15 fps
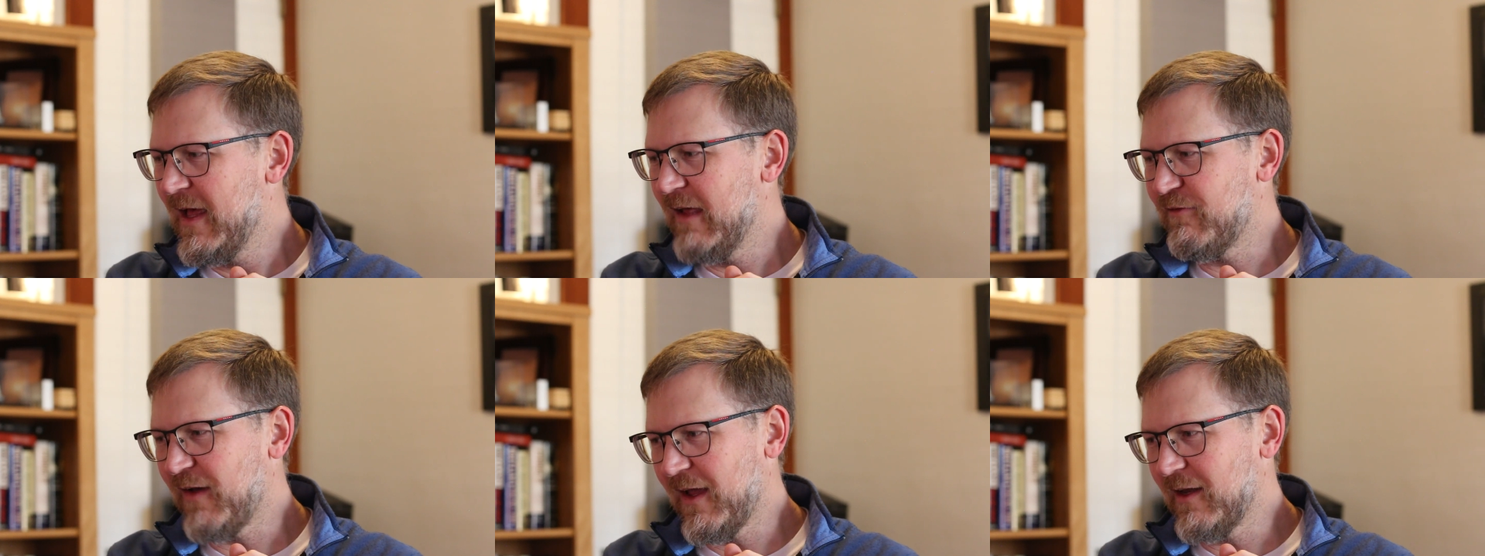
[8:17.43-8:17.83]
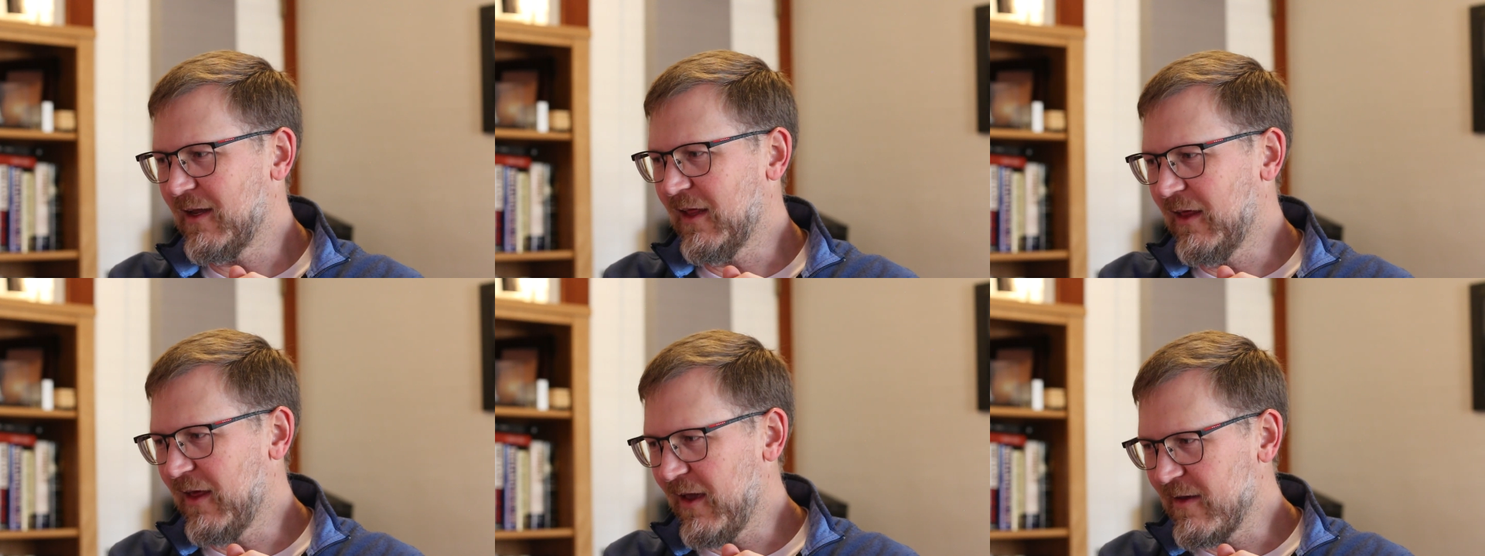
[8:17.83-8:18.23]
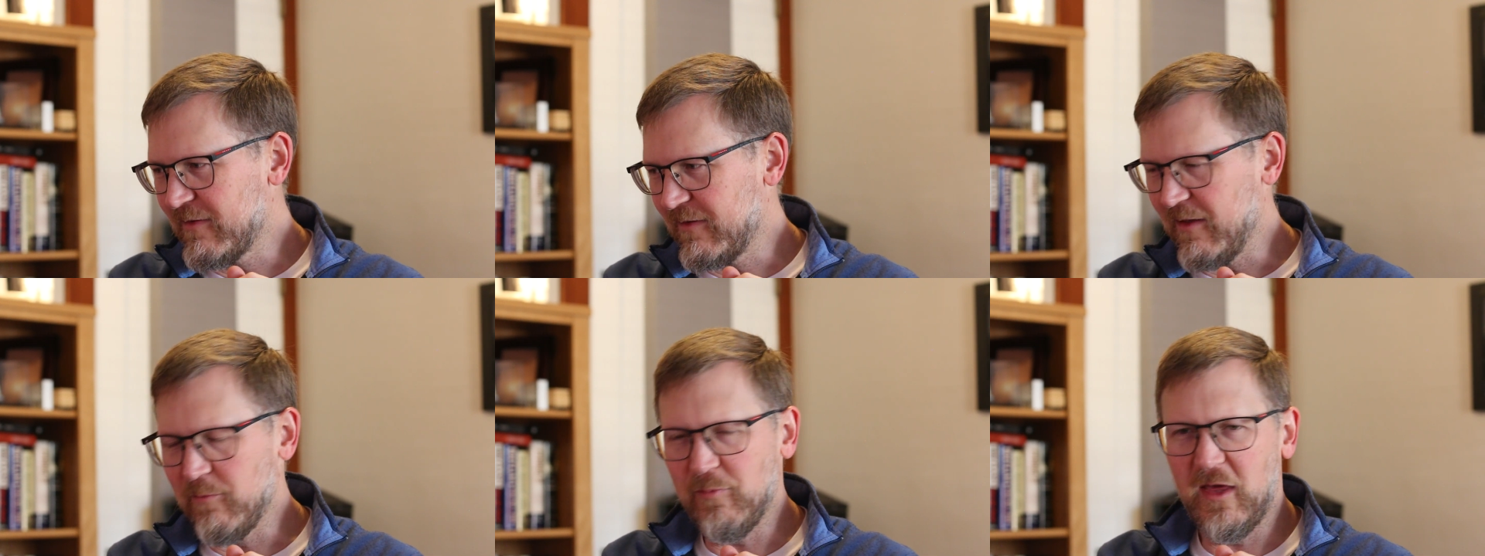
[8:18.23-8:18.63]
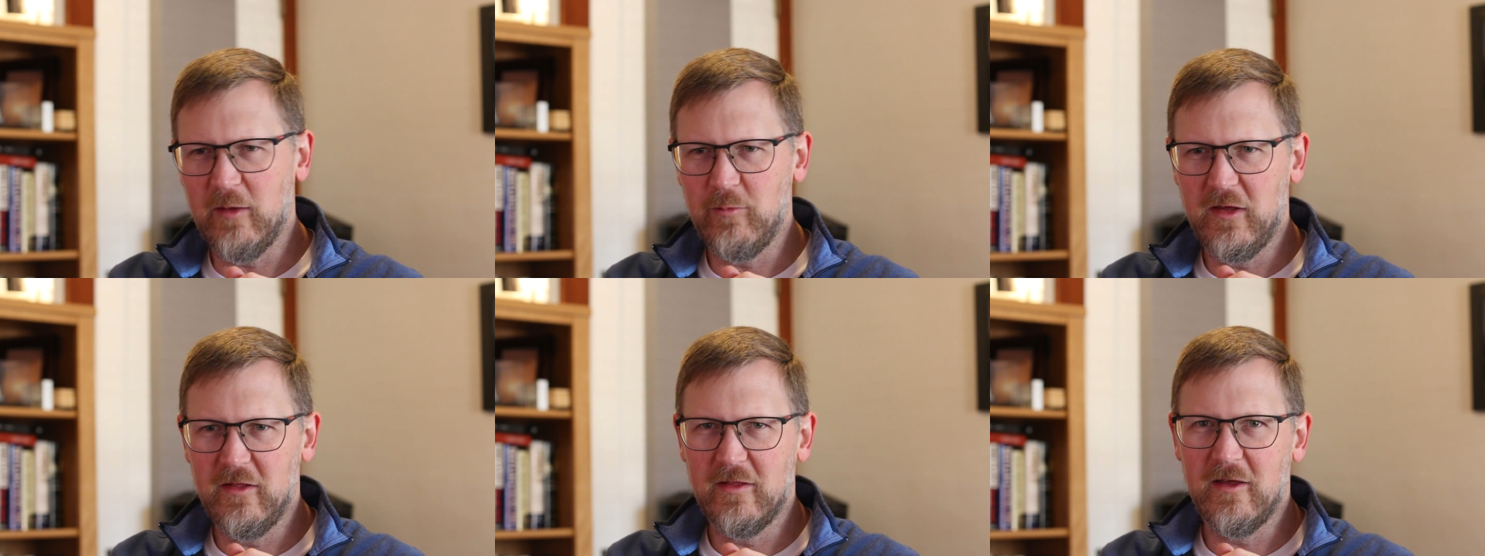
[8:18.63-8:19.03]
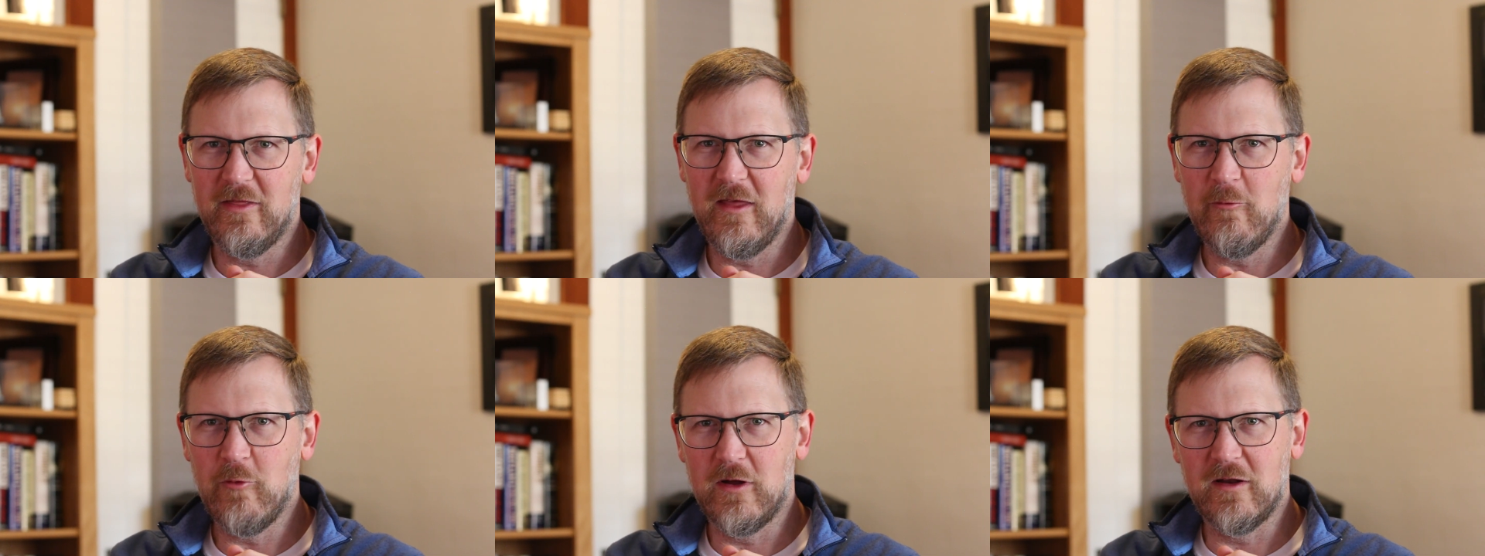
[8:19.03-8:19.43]
if I had to guess, it may be
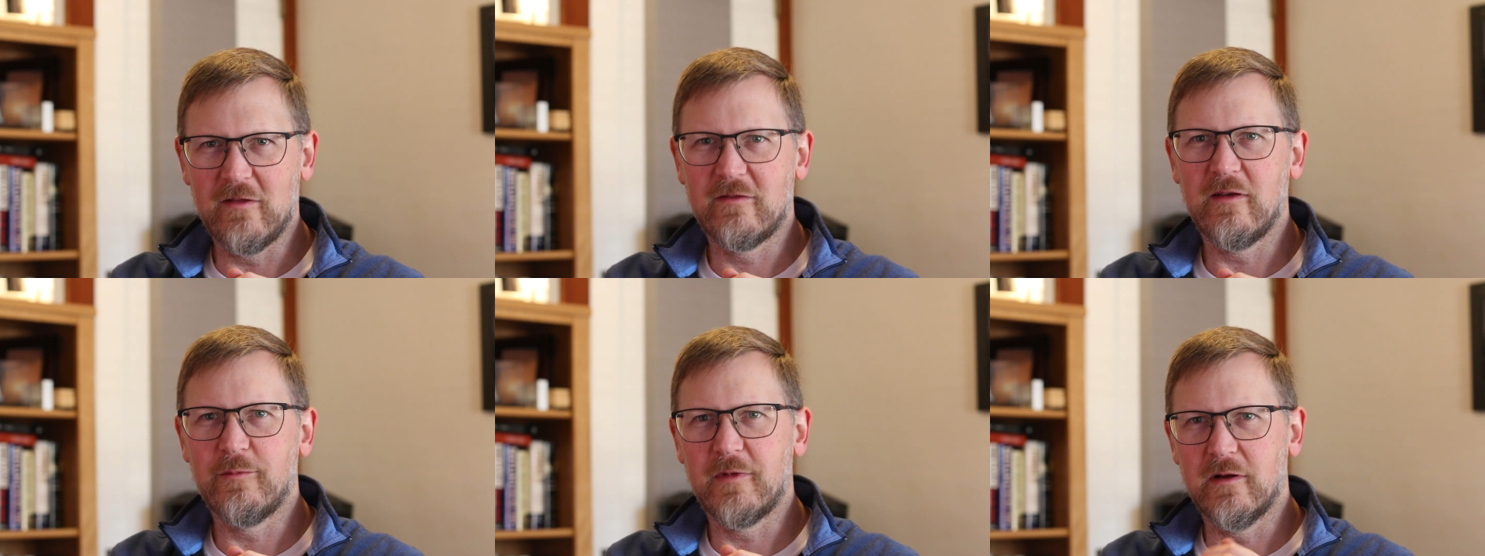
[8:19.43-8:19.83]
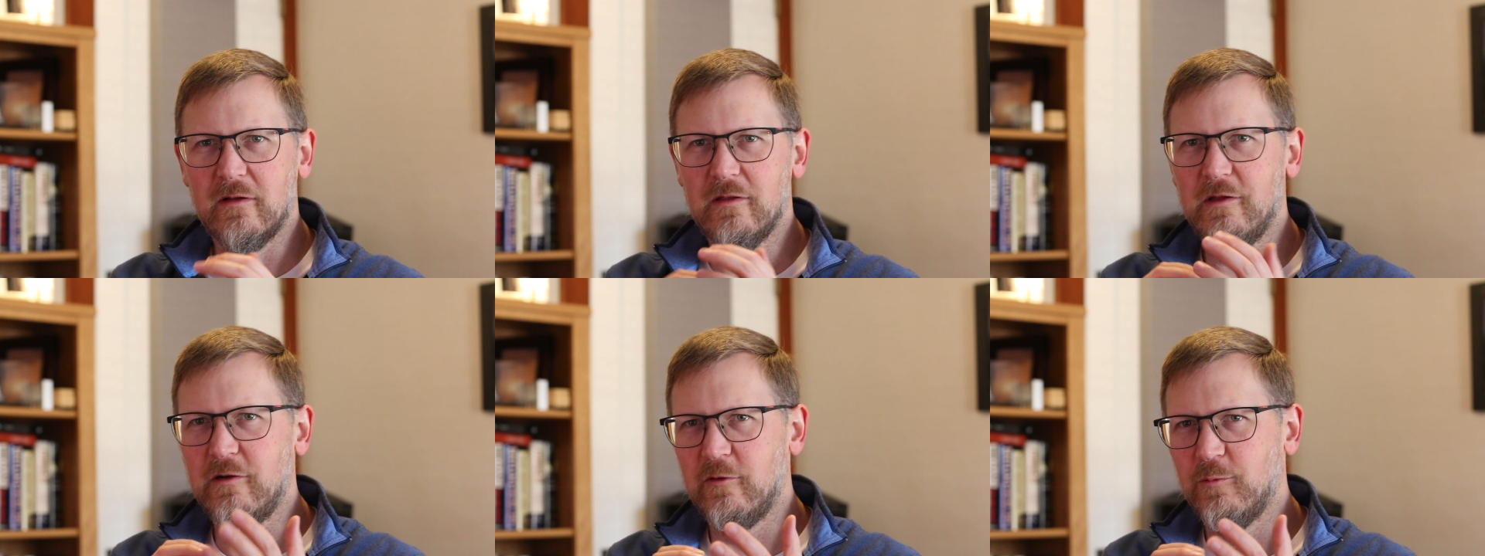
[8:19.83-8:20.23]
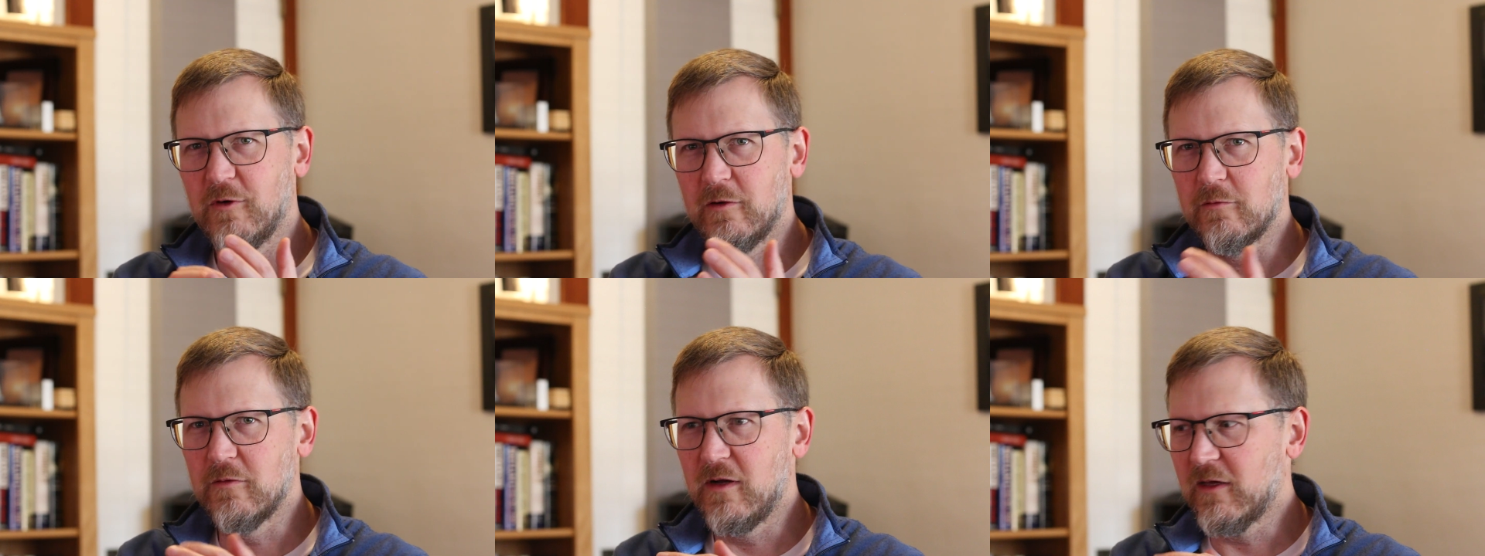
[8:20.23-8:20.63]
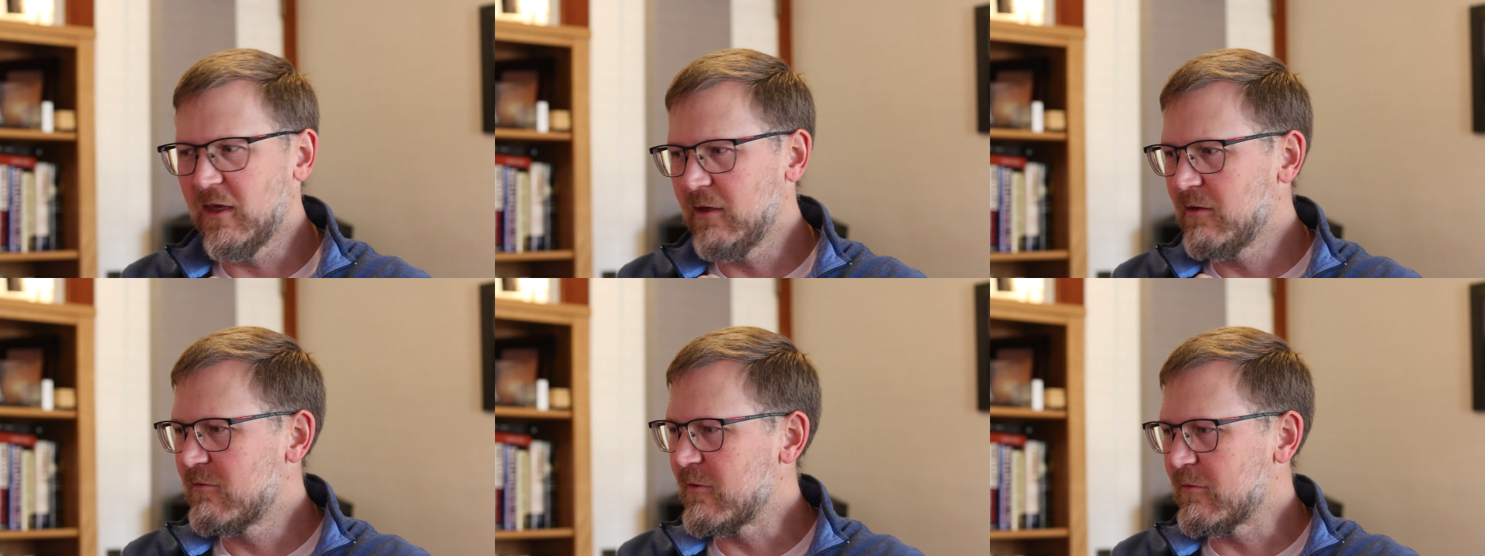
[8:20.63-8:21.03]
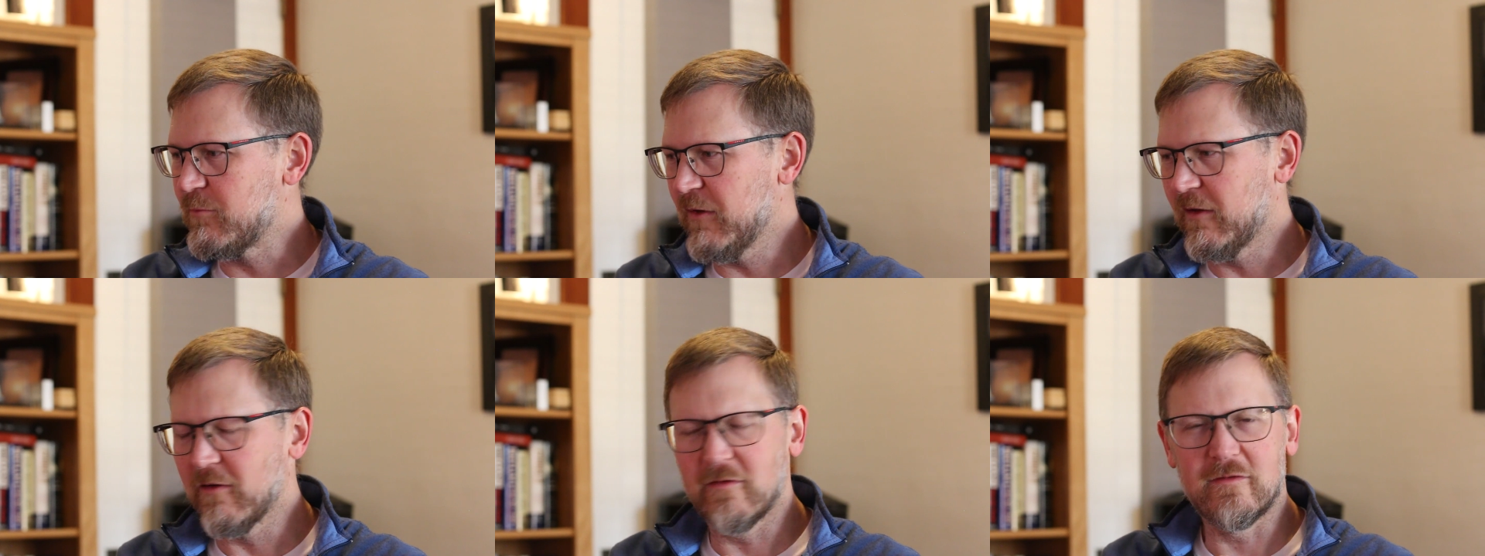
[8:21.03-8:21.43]
that they wanted something a little more rugged just
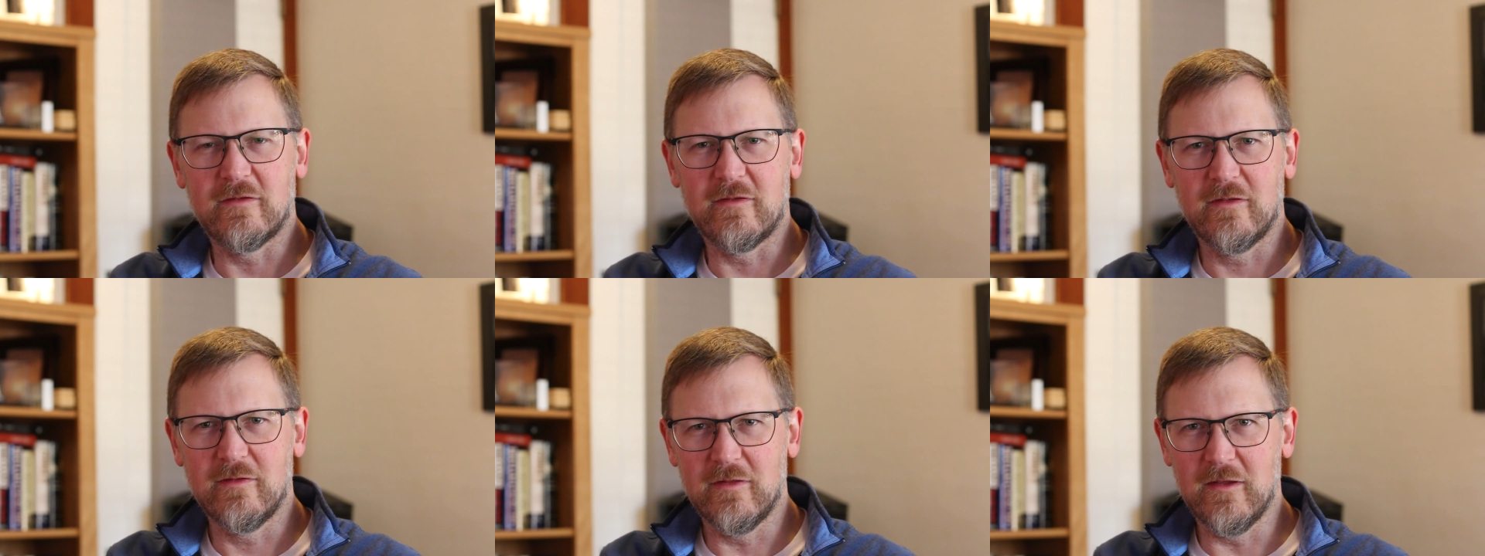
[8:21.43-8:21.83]
because